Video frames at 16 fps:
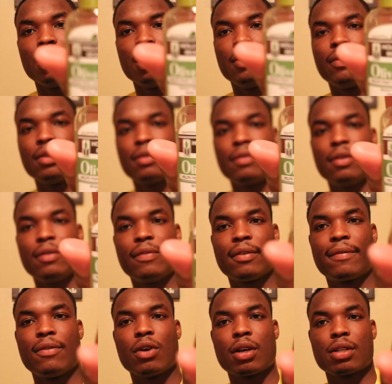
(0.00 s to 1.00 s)
If it
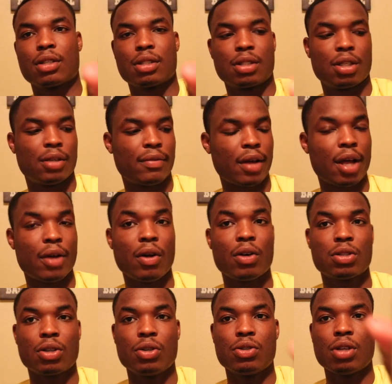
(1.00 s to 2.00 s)
focuses and stuff, I
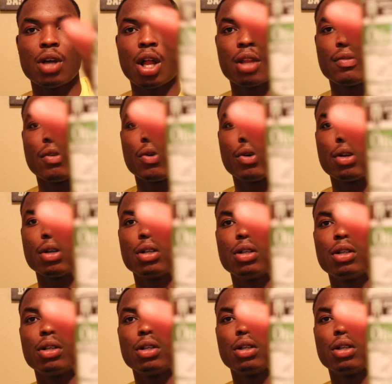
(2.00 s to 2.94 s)
also use olive oil.